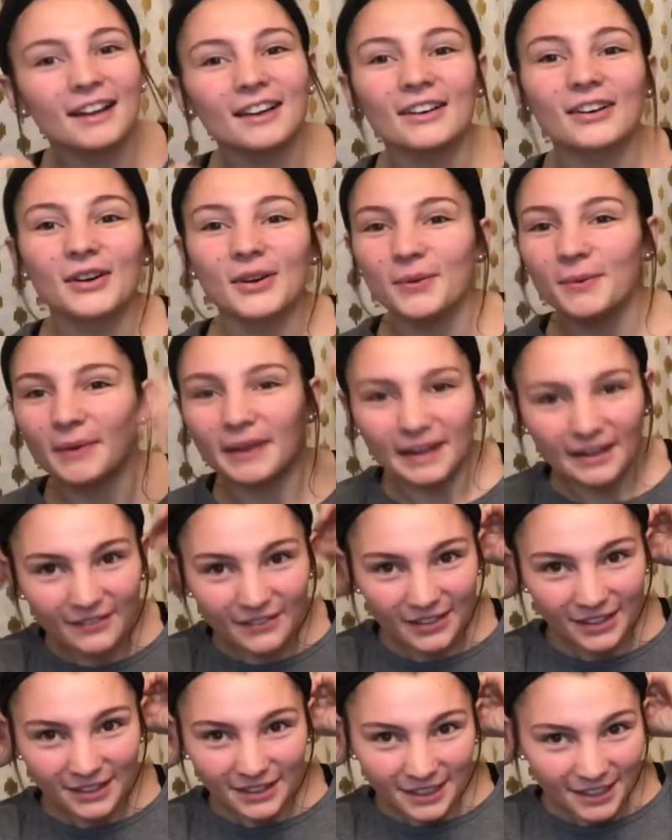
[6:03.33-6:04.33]
or
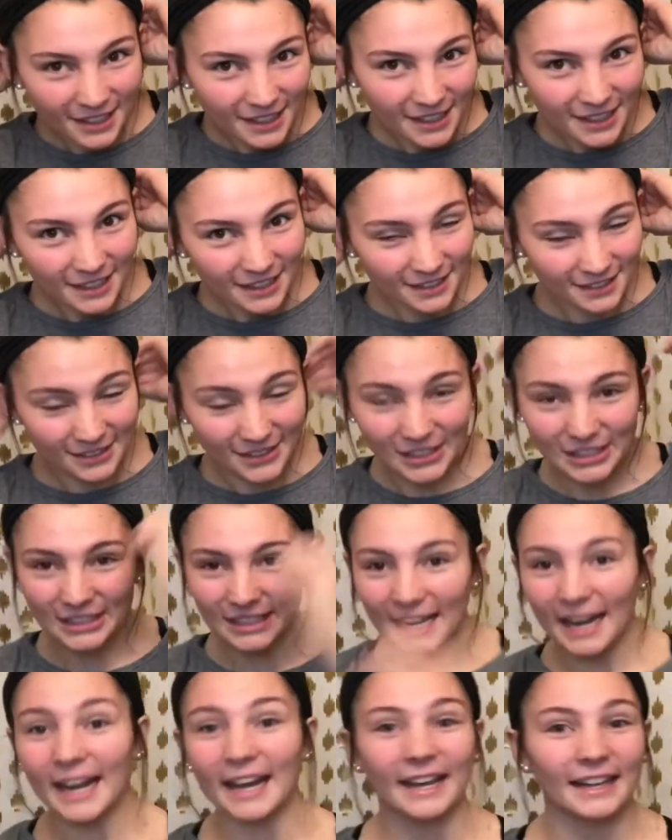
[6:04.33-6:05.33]
whatever look, just
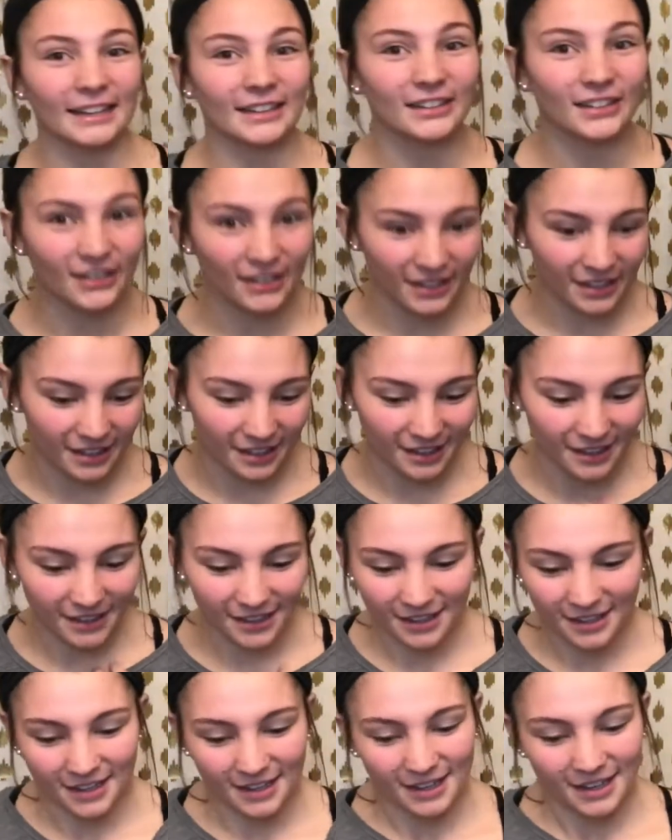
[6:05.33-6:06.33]
a look.
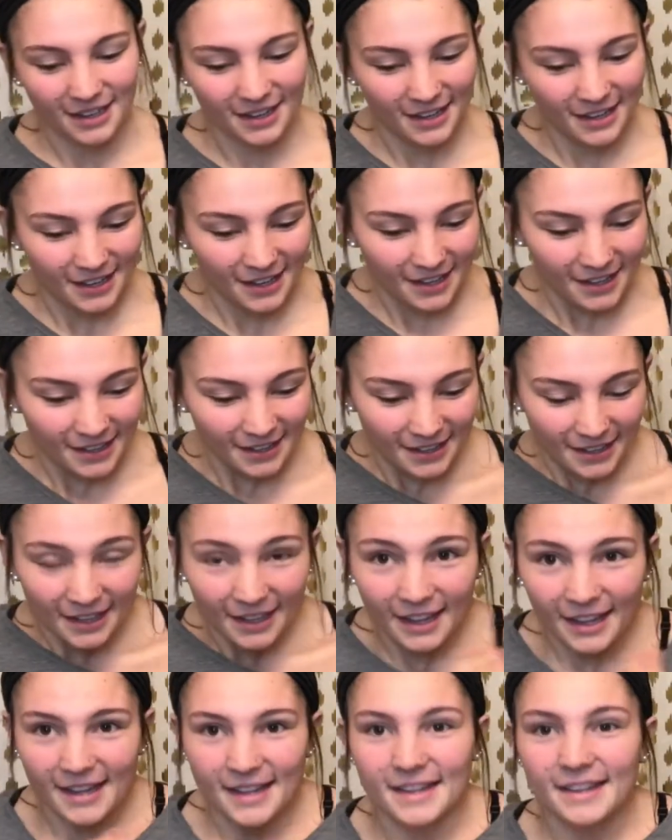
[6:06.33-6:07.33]

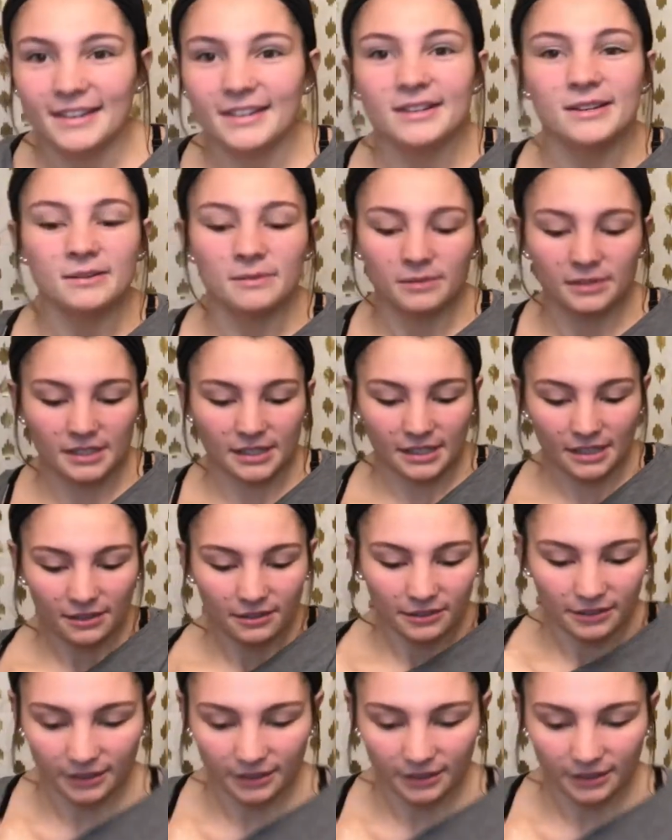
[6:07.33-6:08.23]
And we'll see how it